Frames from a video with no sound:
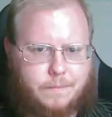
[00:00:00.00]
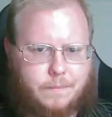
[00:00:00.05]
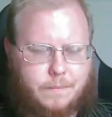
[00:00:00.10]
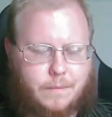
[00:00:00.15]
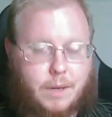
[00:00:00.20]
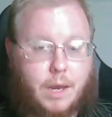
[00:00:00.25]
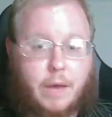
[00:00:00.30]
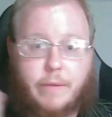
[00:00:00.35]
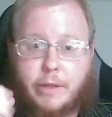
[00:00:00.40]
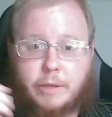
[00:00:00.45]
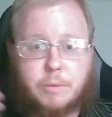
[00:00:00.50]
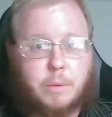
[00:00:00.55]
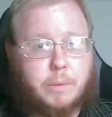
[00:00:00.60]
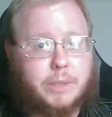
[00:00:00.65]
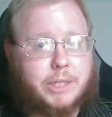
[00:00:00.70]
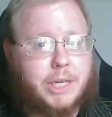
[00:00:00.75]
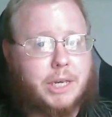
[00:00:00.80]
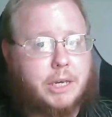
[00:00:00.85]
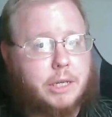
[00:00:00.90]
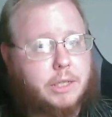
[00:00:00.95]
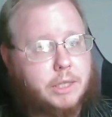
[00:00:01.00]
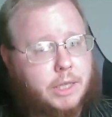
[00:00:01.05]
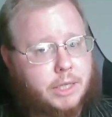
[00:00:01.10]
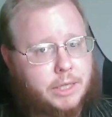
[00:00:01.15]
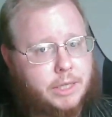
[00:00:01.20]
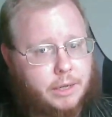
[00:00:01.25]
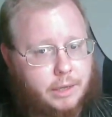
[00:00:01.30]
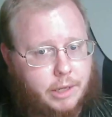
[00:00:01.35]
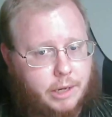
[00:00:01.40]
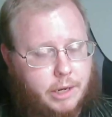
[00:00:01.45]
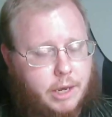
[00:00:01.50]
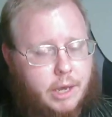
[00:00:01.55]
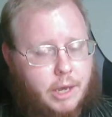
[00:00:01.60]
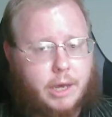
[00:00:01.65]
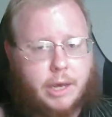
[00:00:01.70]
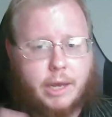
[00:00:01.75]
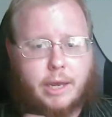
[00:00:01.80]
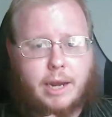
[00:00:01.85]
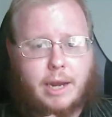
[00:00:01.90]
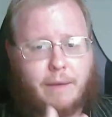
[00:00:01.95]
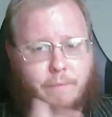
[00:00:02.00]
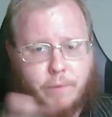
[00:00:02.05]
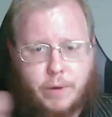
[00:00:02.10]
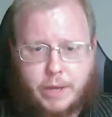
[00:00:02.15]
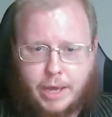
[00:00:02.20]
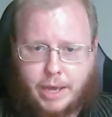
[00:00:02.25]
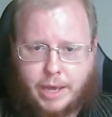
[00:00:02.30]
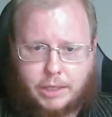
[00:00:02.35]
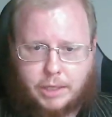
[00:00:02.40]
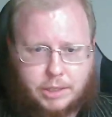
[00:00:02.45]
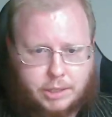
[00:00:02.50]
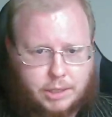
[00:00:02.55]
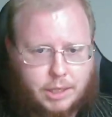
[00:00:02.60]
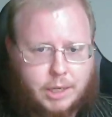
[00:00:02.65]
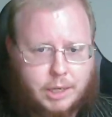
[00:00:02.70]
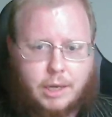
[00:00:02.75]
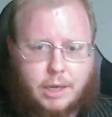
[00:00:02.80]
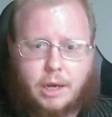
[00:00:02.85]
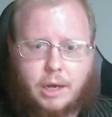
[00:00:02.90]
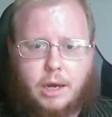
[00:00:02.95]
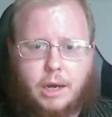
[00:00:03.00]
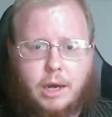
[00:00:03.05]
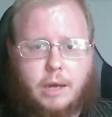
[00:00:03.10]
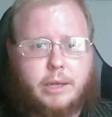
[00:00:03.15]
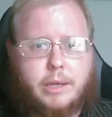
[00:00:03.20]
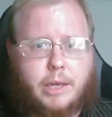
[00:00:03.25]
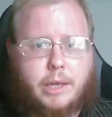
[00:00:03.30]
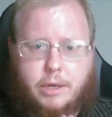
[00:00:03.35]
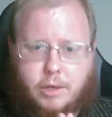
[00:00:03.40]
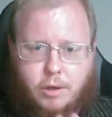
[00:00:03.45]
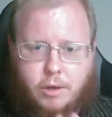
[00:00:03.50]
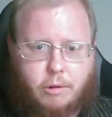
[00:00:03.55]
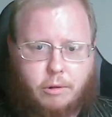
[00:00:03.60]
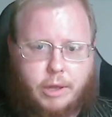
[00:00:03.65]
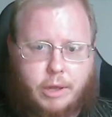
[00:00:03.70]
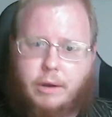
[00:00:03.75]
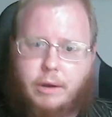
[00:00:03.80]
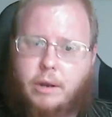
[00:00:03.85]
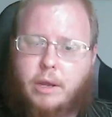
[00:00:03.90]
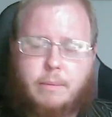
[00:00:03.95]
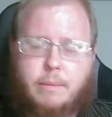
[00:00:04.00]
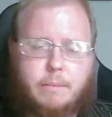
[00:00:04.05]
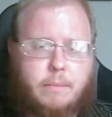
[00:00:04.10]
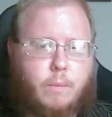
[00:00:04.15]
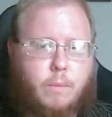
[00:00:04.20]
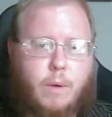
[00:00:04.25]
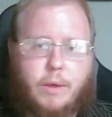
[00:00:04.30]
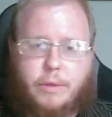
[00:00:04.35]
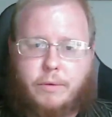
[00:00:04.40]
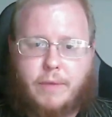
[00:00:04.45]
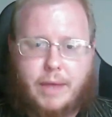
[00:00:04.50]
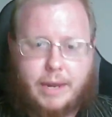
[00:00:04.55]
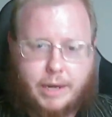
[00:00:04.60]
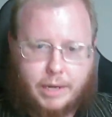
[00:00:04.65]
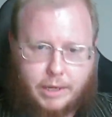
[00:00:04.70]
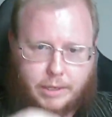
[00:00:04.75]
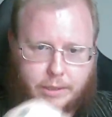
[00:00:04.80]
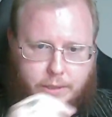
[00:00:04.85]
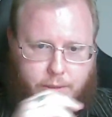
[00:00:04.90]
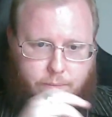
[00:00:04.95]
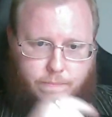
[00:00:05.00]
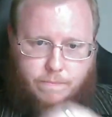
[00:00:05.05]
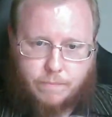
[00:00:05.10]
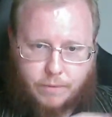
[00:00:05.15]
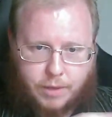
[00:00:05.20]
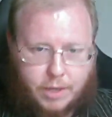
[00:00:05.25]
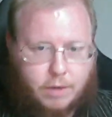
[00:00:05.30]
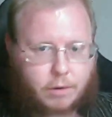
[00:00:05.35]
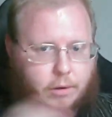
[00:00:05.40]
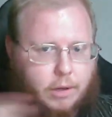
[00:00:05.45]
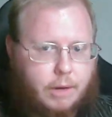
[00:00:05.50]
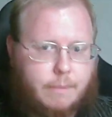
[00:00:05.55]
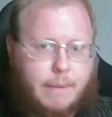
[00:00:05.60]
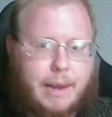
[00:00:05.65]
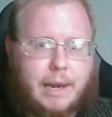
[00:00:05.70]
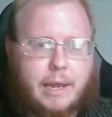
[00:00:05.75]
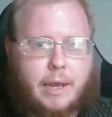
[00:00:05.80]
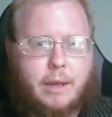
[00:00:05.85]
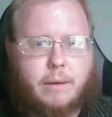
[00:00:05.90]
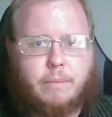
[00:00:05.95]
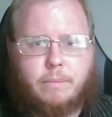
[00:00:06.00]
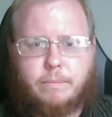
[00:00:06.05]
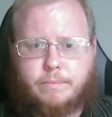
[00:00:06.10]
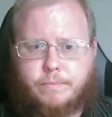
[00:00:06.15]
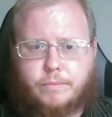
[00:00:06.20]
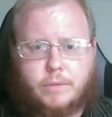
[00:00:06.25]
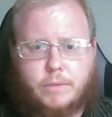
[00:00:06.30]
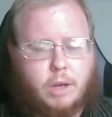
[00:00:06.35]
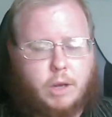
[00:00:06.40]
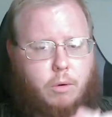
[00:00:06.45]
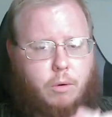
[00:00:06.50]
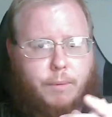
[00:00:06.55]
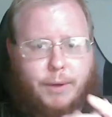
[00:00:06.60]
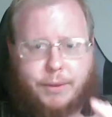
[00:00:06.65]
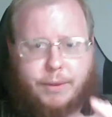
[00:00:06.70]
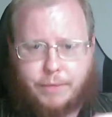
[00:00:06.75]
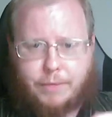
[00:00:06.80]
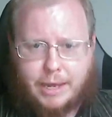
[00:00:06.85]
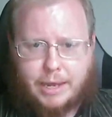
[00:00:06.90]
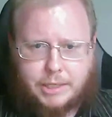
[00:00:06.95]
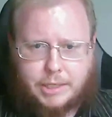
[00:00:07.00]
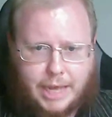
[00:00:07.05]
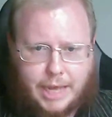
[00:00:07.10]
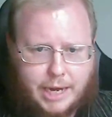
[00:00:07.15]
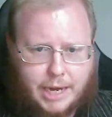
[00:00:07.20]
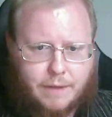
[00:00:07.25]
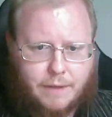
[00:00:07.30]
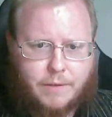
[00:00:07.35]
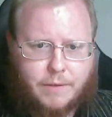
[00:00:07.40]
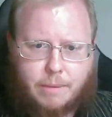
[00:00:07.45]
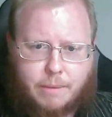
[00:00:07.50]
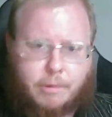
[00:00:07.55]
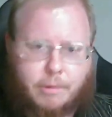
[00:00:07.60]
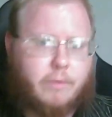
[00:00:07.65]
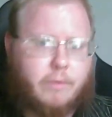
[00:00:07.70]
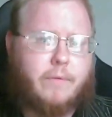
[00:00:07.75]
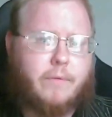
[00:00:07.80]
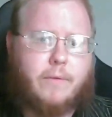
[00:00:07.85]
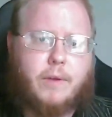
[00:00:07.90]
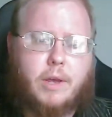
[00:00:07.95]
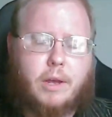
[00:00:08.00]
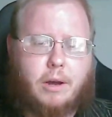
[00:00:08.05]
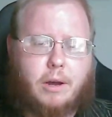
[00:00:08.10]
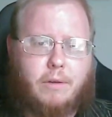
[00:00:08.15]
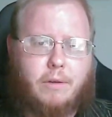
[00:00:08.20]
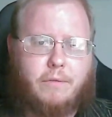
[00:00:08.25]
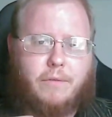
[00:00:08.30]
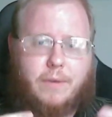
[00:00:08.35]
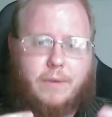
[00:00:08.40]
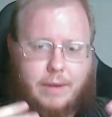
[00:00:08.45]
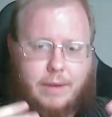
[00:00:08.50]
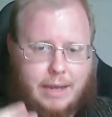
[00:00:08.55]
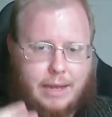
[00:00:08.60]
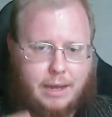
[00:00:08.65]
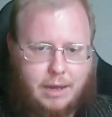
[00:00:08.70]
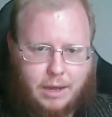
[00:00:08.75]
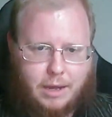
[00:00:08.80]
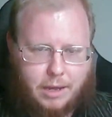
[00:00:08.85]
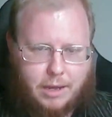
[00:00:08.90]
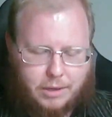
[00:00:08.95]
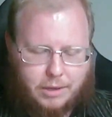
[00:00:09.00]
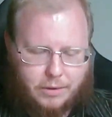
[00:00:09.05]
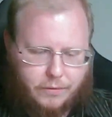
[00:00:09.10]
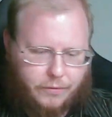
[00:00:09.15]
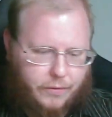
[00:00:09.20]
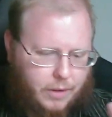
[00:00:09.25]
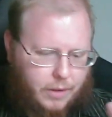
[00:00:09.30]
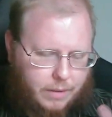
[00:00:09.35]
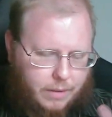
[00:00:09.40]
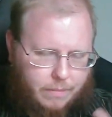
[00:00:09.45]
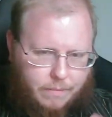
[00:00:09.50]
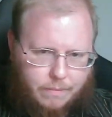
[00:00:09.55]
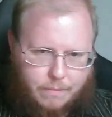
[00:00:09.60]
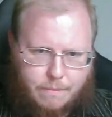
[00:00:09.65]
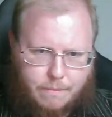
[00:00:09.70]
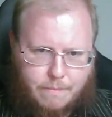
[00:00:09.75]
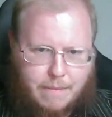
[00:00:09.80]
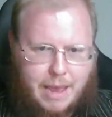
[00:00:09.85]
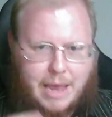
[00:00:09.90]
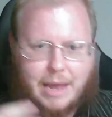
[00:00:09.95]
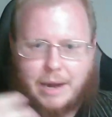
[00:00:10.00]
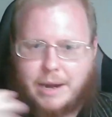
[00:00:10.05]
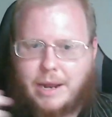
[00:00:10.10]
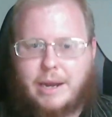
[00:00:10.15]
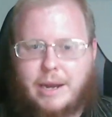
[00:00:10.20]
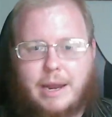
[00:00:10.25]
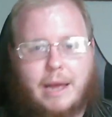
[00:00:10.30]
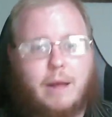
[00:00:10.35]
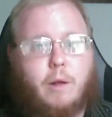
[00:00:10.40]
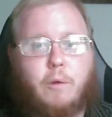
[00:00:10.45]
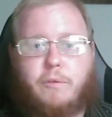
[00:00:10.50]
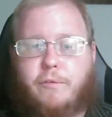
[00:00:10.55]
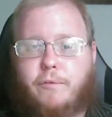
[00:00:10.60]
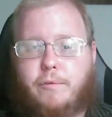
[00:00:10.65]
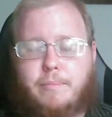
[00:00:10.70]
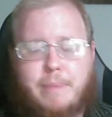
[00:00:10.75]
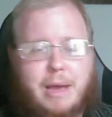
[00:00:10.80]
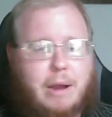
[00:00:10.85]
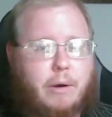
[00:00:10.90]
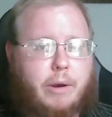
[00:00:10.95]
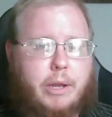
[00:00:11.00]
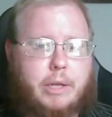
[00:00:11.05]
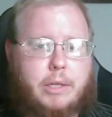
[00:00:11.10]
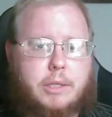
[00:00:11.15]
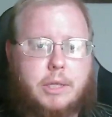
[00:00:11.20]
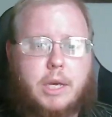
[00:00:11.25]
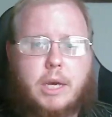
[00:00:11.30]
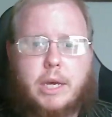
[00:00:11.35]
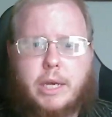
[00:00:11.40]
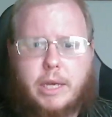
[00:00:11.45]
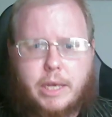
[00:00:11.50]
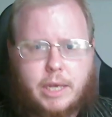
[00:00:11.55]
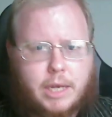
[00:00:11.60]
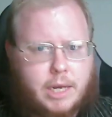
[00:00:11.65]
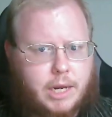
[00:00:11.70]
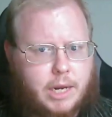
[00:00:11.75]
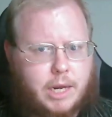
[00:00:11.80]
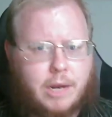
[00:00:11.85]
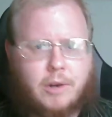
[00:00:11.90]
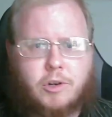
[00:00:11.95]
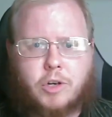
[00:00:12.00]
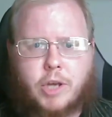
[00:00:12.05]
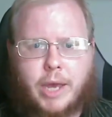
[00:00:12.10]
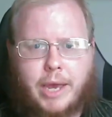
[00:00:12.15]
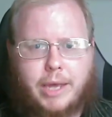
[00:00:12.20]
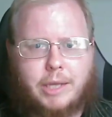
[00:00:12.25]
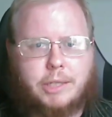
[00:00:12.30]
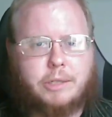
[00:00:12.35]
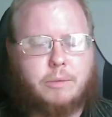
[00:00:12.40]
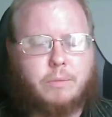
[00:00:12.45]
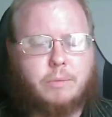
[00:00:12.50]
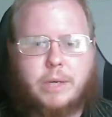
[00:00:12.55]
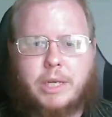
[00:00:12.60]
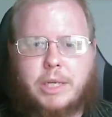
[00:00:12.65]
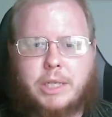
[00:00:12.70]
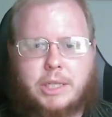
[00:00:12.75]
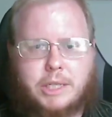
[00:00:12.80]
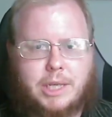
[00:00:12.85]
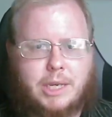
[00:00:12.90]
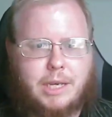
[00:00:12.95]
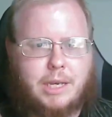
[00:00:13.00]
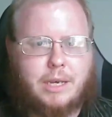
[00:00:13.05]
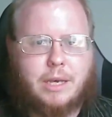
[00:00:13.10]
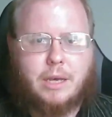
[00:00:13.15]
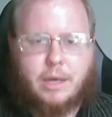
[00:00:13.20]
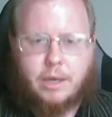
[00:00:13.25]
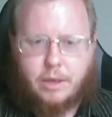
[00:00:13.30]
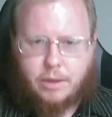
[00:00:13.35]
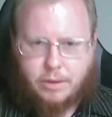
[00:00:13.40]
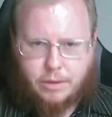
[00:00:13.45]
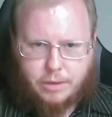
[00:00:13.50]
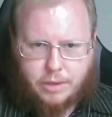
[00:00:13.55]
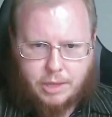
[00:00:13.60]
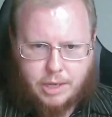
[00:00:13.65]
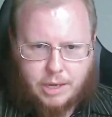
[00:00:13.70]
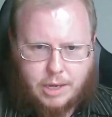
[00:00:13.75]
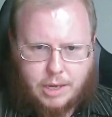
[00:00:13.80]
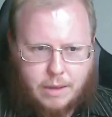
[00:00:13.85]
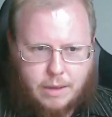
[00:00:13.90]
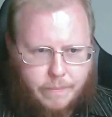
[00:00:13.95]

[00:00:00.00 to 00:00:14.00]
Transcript: and that's what we see consistently in every case uh, in Tolkien, whether that is Thingol and Melian, or whether that is any of the number of of uh, of man and elf pairings. In each case, we see the